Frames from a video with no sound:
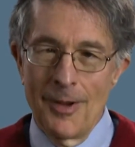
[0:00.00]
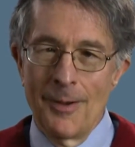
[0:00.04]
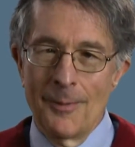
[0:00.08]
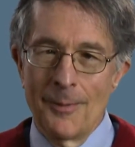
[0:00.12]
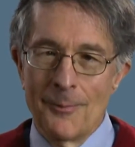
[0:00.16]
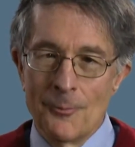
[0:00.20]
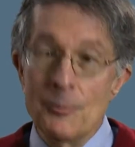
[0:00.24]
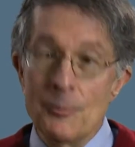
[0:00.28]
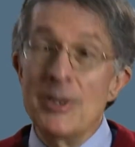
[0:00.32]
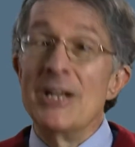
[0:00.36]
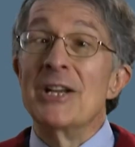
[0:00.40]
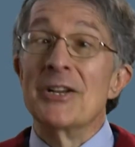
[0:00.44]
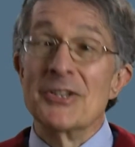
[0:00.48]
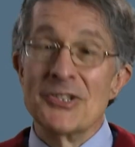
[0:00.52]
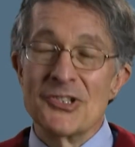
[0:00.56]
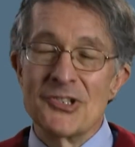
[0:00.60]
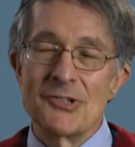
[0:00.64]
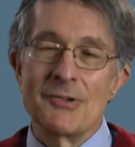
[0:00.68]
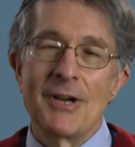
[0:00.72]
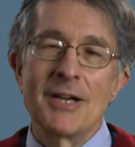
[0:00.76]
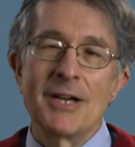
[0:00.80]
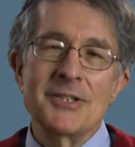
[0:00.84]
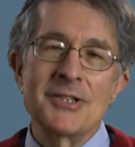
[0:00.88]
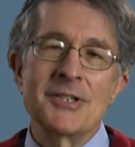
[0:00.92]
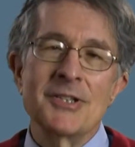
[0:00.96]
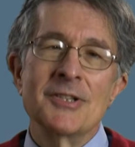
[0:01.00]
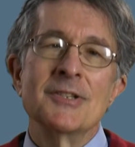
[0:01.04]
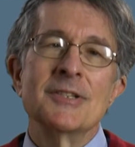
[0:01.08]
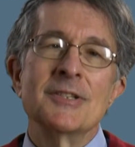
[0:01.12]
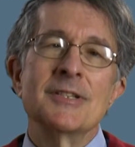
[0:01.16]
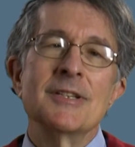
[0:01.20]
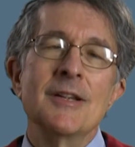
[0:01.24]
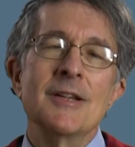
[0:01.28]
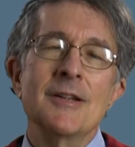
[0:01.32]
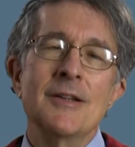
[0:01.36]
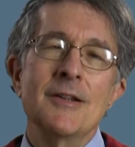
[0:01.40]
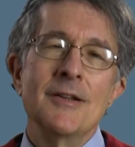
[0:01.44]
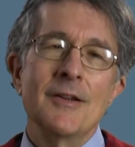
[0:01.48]
reconstructions
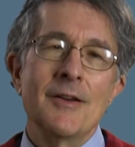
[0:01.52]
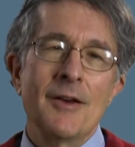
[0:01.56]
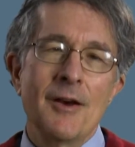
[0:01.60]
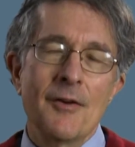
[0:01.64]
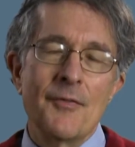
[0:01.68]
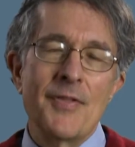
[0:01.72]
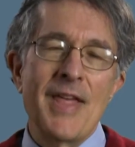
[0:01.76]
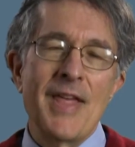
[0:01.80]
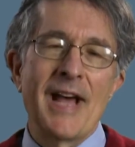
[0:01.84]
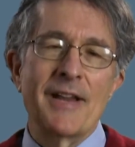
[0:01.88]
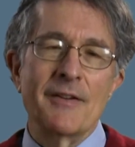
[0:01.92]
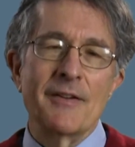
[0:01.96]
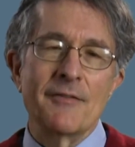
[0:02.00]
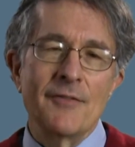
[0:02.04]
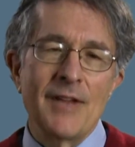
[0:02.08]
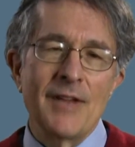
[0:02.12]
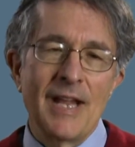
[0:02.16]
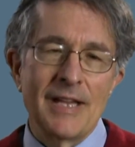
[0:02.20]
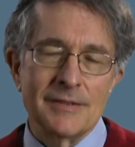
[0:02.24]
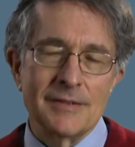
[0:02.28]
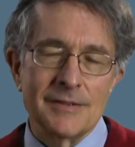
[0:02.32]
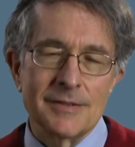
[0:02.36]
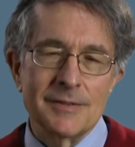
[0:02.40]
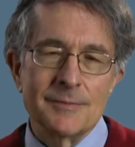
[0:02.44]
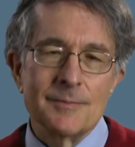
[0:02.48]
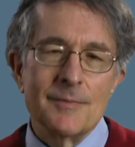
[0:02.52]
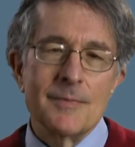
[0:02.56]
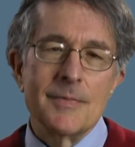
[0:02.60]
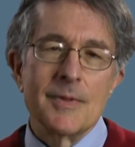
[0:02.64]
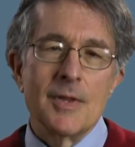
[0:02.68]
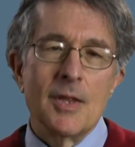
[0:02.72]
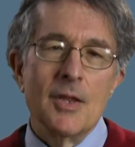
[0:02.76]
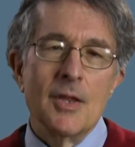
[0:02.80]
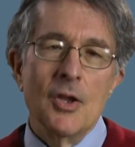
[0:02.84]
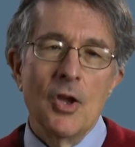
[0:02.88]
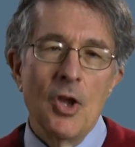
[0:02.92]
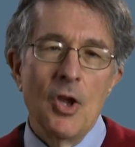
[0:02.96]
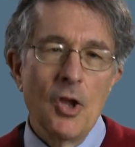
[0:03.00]
of that event.
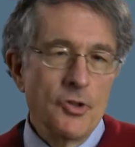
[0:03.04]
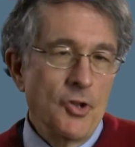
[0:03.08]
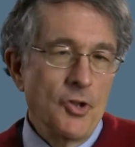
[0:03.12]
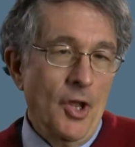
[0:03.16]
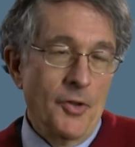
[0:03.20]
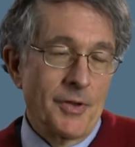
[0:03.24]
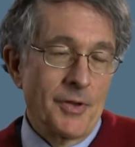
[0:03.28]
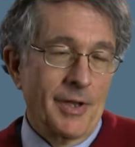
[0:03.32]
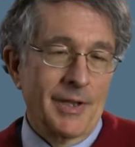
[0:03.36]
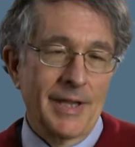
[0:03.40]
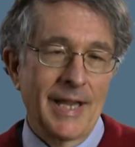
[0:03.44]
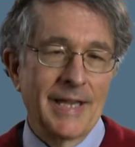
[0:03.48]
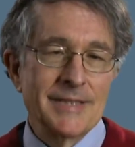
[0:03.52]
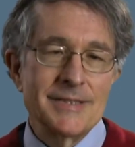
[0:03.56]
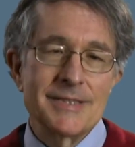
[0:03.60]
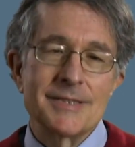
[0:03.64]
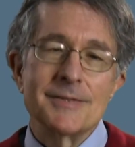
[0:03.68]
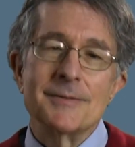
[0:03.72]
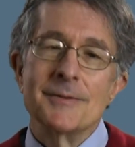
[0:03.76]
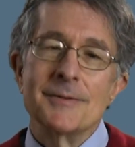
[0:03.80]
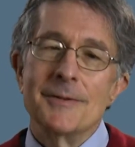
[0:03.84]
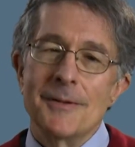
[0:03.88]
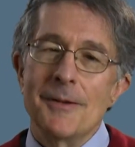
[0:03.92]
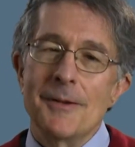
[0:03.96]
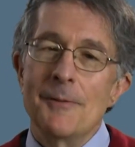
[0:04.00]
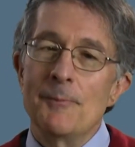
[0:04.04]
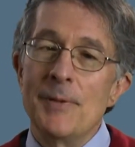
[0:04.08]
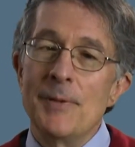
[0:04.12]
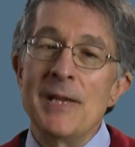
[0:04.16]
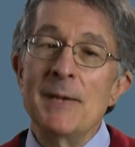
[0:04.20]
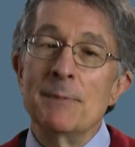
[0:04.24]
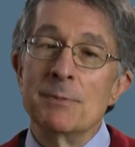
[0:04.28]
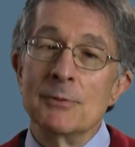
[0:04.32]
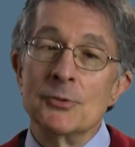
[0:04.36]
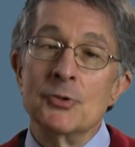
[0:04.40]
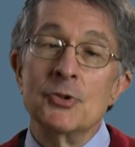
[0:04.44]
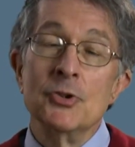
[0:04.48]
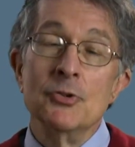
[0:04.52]
Nonetheless,
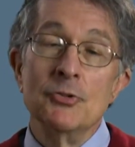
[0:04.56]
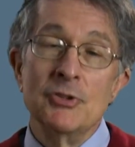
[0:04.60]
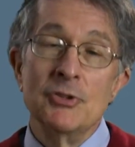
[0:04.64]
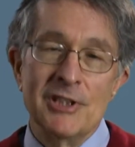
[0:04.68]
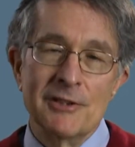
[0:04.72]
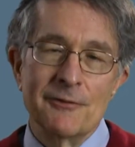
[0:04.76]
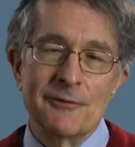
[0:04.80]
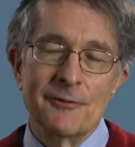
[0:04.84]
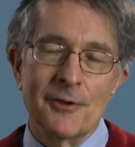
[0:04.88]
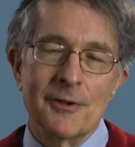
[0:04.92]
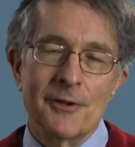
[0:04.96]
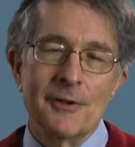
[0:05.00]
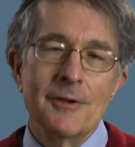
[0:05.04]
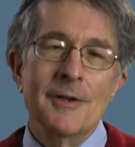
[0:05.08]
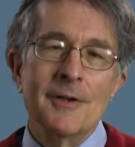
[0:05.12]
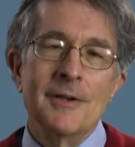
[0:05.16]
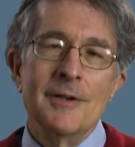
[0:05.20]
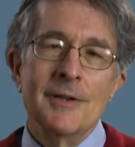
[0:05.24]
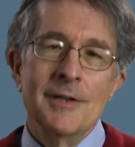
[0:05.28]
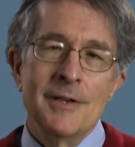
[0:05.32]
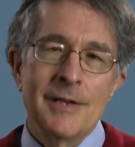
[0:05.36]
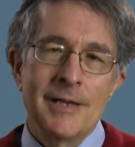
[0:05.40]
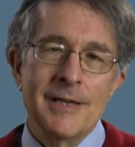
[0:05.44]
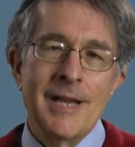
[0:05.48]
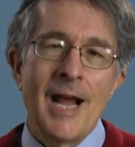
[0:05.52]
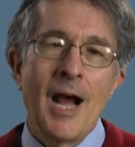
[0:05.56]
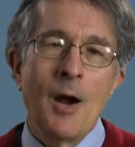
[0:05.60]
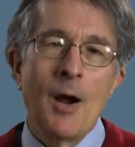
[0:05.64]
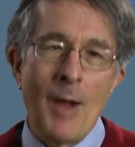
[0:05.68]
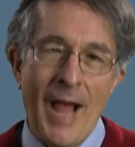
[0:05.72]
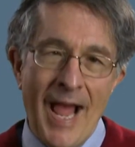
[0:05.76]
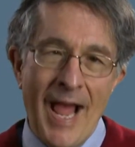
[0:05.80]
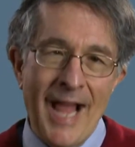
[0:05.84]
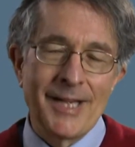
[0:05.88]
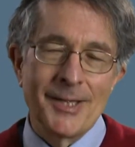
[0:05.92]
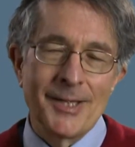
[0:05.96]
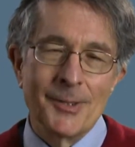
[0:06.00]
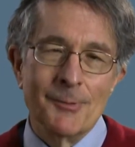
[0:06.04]
people do differ in how
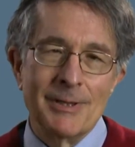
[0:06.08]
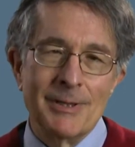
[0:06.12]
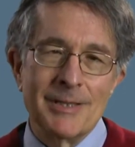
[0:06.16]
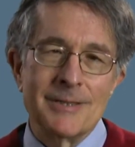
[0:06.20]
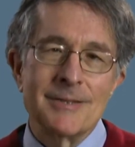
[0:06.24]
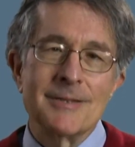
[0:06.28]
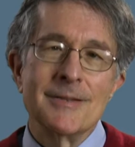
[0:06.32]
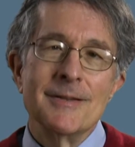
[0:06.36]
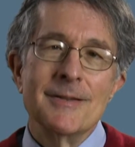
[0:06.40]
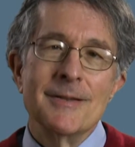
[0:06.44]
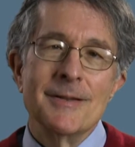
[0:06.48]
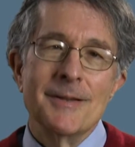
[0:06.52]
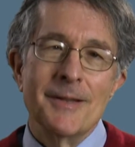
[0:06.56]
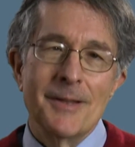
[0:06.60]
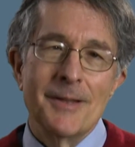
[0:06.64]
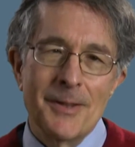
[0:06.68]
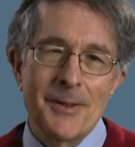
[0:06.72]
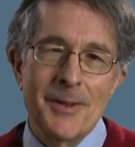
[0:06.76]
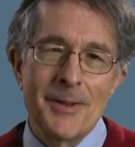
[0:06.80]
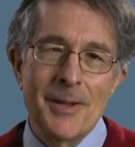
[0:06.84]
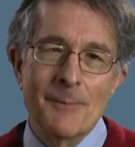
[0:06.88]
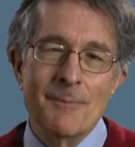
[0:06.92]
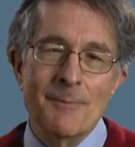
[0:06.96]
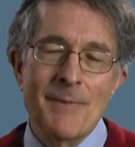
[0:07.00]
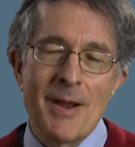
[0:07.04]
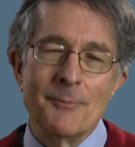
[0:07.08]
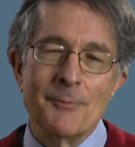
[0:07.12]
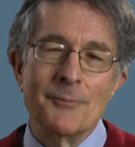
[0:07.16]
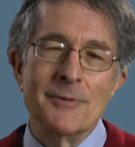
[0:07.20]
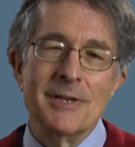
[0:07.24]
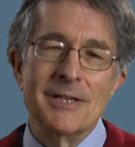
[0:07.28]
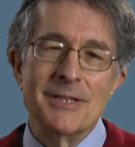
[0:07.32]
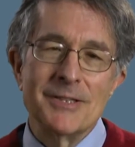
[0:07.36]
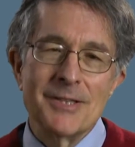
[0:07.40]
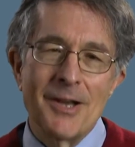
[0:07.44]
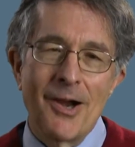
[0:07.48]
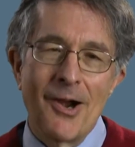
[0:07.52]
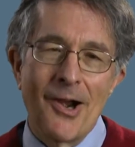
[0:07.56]
accurate their
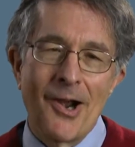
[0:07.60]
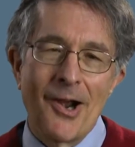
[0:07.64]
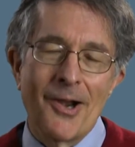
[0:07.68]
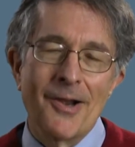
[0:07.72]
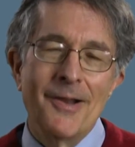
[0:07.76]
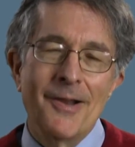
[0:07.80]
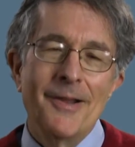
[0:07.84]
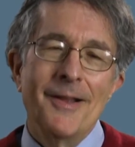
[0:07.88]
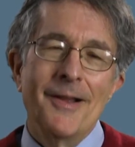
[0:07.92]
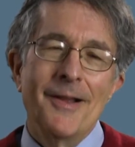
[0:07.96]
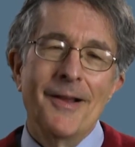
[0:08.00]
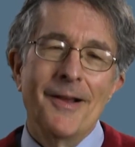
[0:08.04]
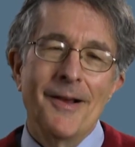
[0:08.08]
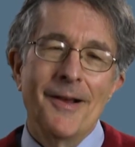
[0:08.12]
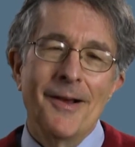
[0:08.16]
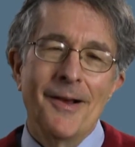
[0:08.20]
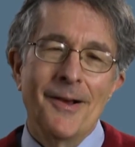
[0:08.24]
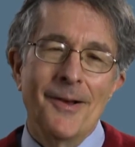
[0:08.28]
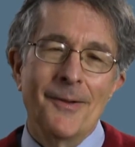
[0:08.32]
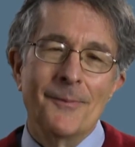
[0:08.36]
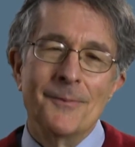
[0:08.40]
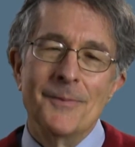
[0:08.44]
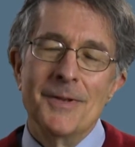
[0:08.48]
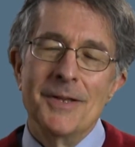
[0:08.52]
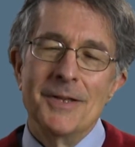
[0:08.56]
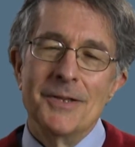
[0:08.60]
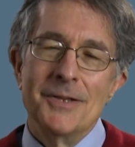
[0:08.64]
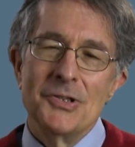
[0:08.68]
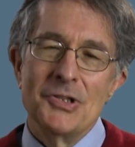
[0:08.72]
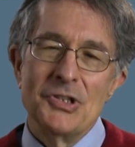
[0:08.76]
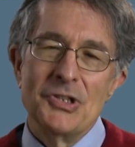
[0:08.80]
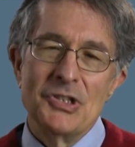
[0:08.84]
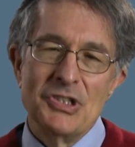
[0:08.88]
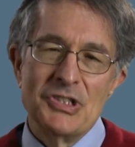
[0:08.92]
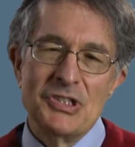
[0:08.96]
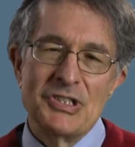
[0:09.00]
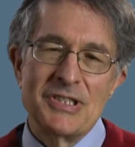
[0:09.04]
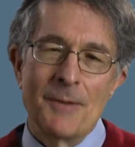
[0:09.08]
memories are.
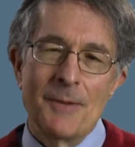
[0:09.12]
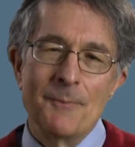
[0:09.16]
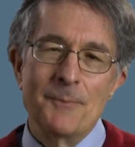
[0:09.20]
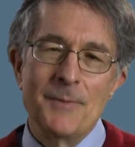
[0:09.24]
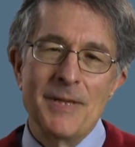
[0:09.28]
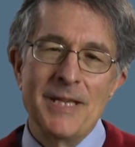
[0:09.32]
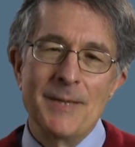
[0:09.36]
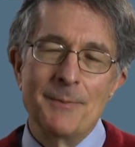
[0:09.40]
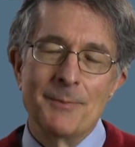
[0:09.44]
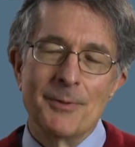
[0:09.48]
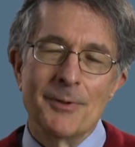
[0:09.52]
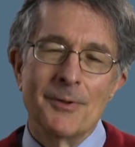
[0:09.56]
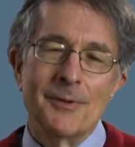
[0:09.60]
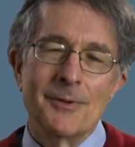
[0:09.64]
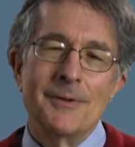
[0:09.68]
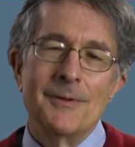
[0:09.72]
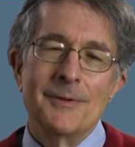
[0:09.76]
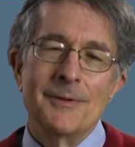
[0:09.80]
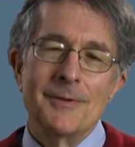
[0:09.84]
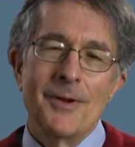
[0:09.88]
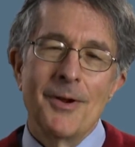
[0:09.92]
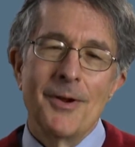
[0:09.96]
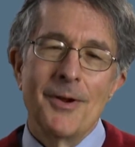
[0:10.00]
Some people